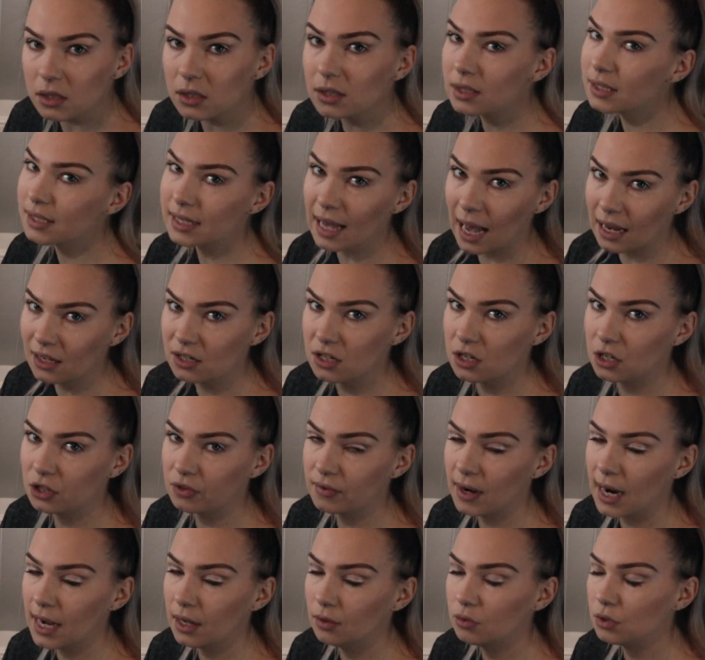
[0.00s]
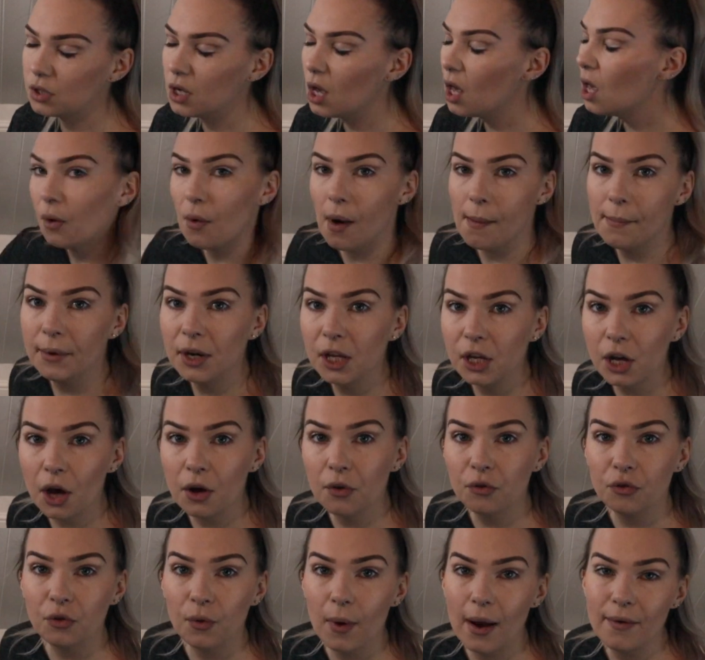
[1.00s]
scattered around. So I'm going to
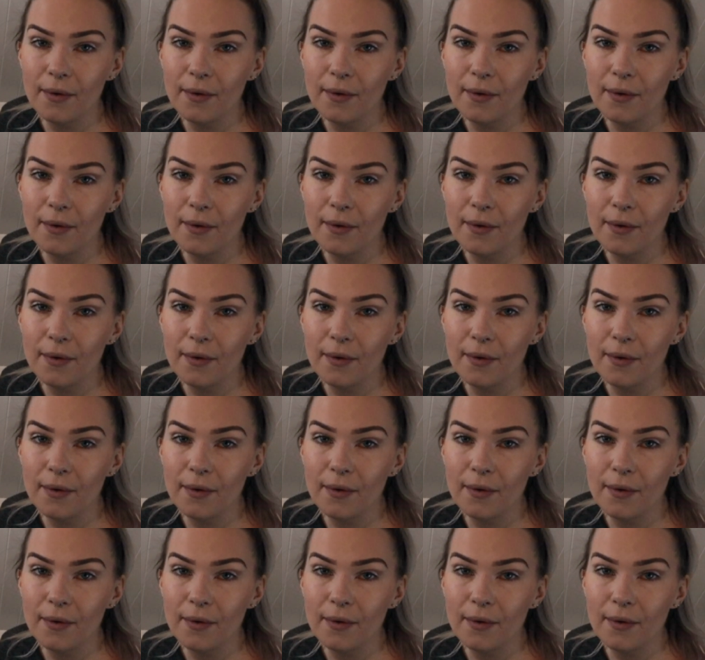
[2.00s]
go through